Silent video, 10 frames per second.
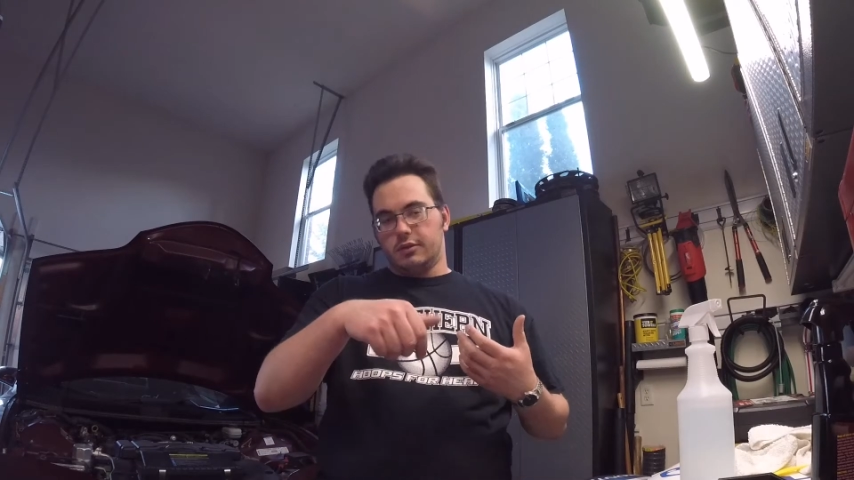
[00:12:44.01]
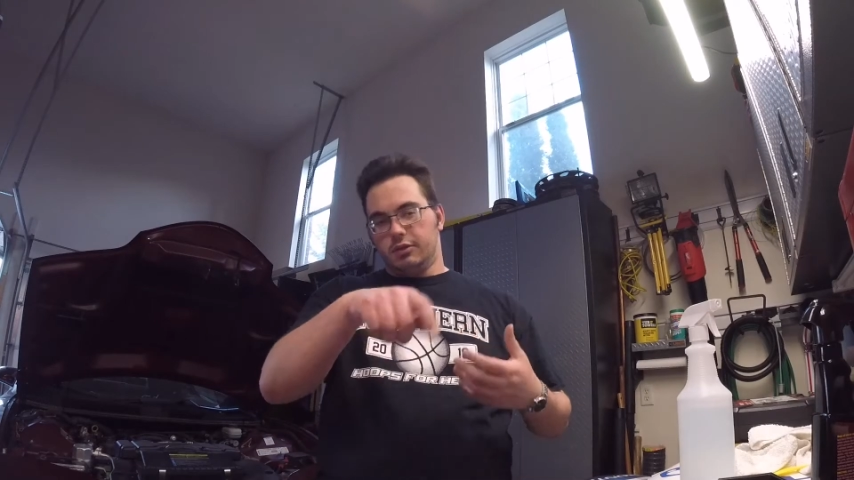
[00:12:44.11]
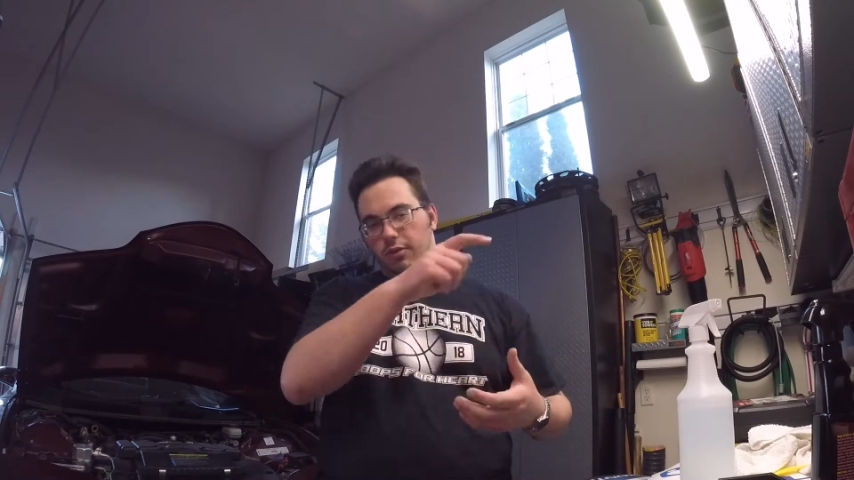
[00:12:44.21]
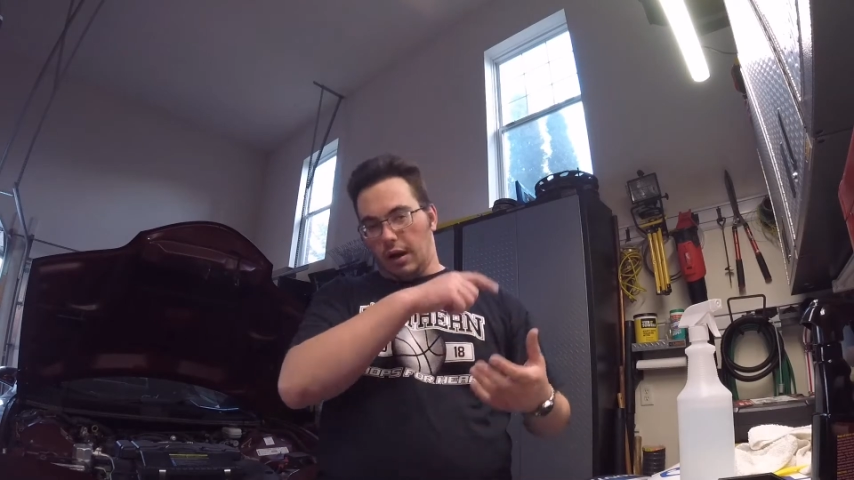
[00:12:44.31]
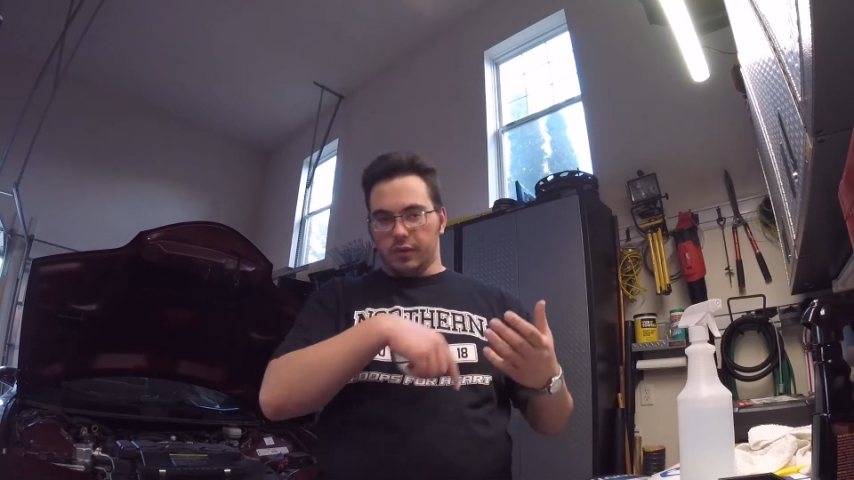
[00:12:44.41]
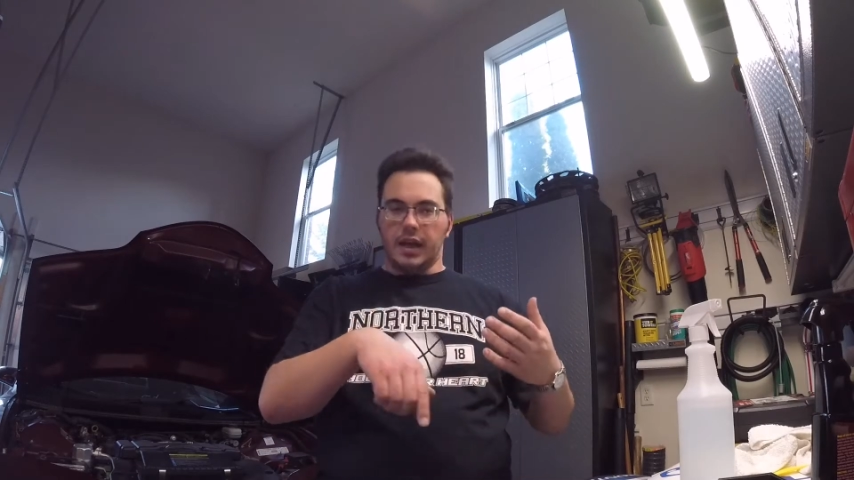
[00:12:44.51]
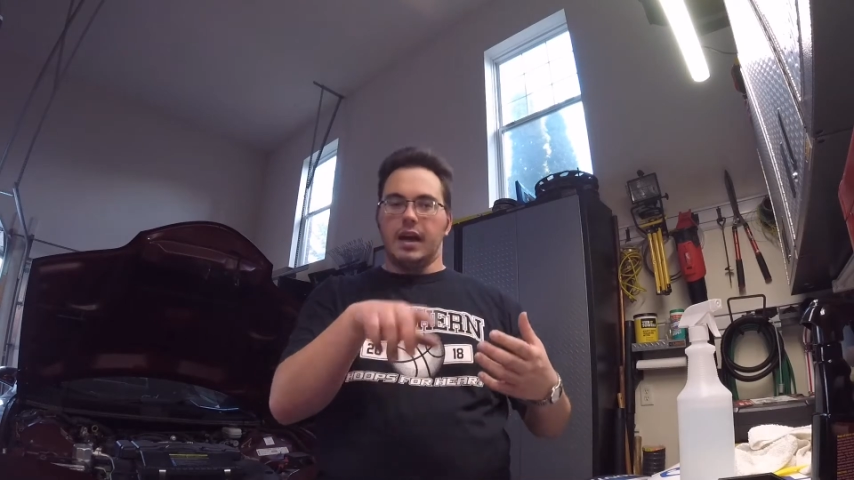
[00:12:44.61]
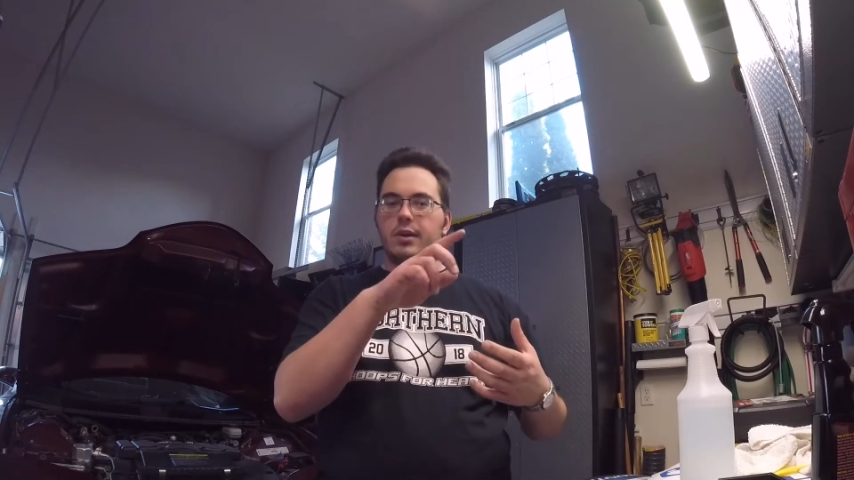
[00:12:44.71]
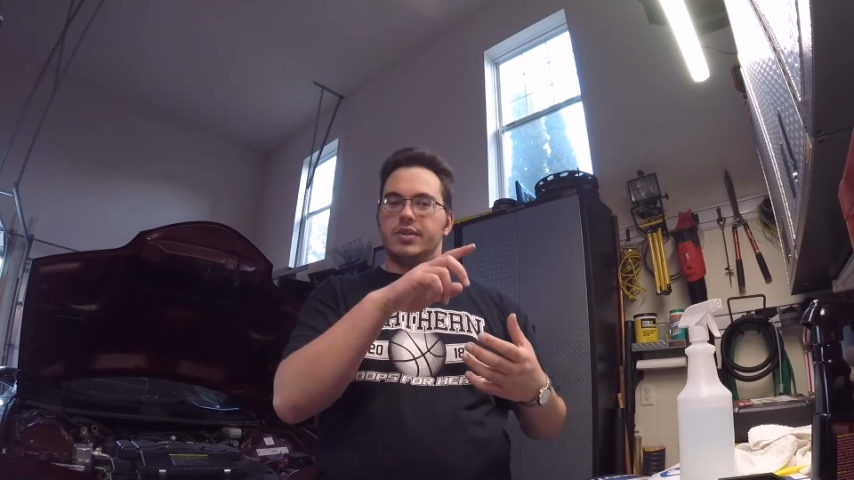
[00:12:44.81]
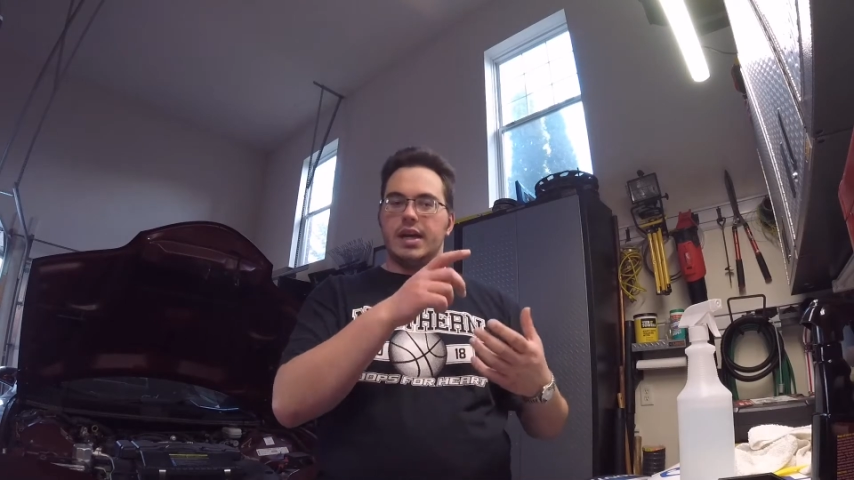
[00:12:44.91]
grounded the
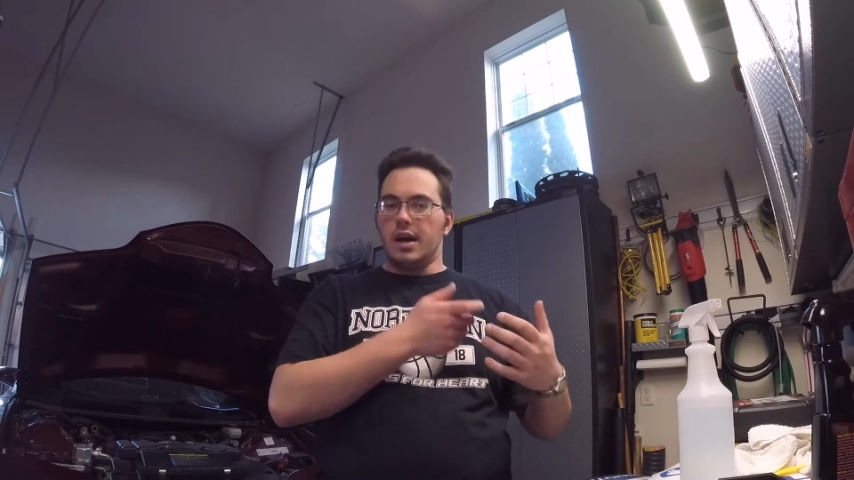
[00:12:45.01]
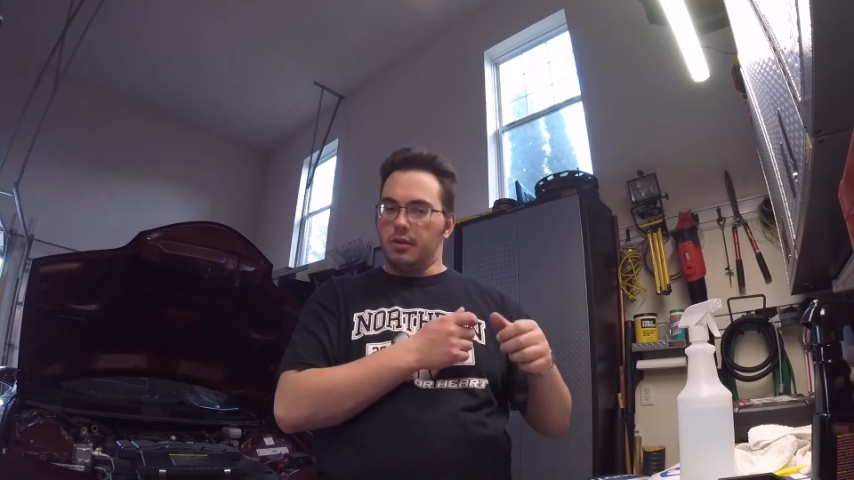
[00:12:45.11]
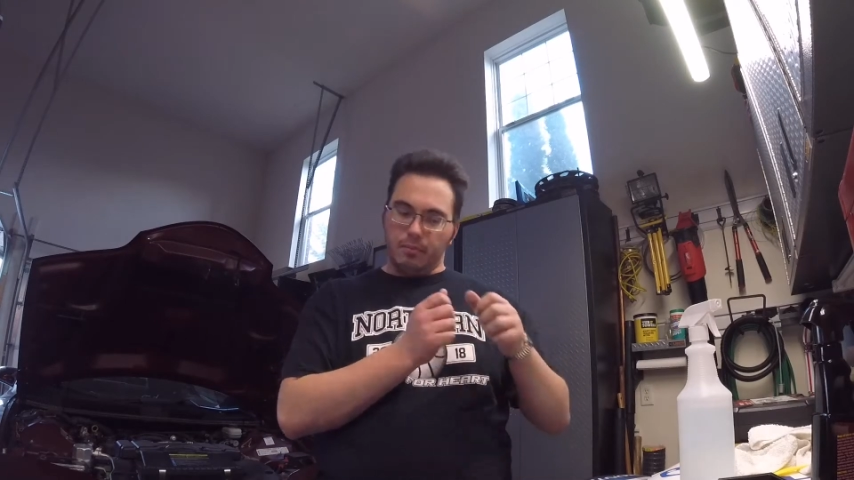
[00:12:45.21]
housing out,